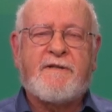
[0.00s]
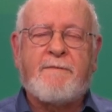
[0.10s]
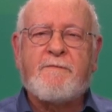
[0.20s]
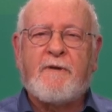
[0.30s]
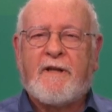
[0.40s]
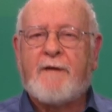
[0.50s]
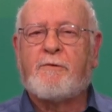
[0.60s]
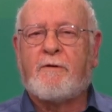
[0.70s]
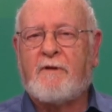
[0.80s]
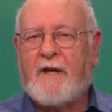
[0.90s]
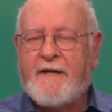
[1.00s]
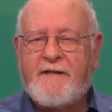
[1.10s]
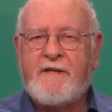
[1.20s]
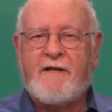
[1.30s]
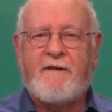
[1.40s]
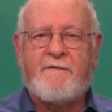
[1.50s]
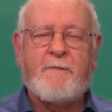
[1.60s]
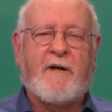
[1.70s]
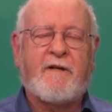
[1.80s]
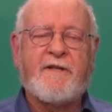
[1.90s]
some liberal idea of
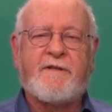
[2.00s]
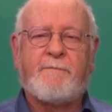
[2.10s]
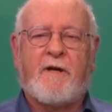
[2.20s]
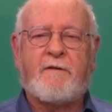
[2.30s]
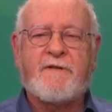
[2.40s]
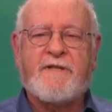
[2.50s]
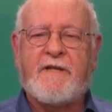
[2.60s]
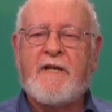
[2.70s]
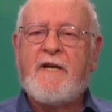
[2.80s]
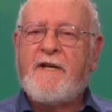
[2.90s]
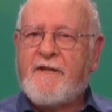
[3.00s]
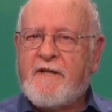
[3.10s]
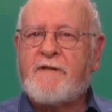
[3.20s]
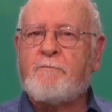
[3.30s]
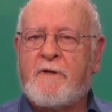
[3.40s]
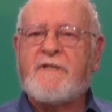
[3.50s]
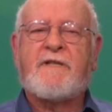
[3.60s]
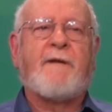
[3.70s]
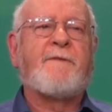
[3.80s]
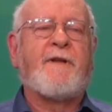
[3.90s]
American democracy. This
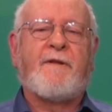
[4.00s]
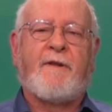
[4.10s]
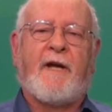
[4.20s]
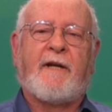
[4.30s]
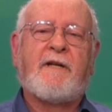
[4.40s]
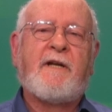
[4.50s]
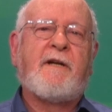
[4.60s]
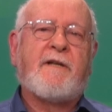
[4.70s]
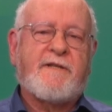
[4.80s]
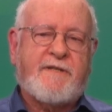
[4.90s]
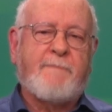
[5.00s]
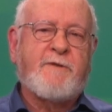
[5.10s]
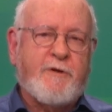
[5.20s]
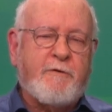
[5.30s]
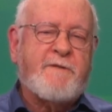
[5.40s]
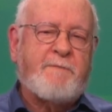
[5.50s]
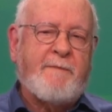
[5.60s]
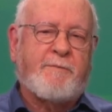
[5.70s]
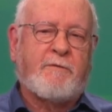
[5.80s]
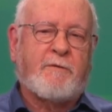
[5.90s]
was something that some Jewish
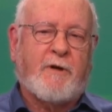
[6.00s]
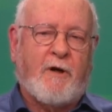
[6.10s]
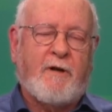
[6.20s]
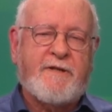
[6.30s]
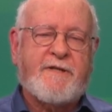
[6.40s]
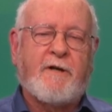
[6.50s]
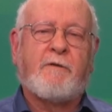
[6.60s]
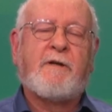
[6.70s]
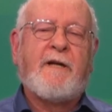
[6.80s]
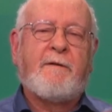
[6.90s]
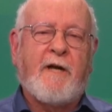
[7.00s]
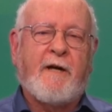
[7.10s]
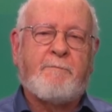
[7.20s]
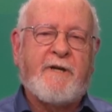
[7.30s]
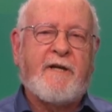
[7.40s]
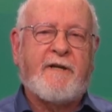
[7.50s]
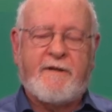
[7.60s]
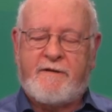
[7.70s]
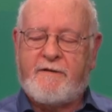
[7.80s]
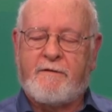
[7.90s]
people were also
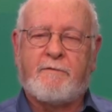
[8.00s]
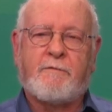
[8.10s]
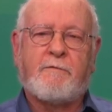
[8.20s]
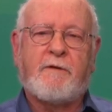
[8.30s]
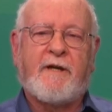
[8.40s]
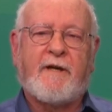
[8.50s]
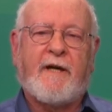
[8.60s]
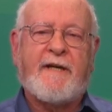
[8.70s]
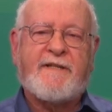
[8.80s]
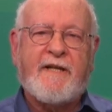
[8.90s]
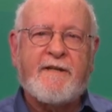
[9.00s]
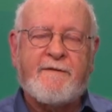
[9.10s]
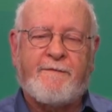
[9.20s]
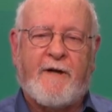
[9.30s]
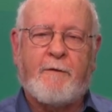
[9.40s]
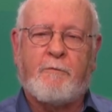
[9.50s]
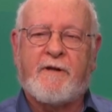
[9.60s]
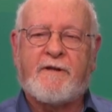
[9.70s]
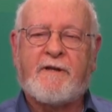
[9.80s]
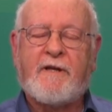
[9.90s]
beginning to identify
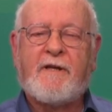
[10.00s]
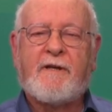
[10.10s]
with.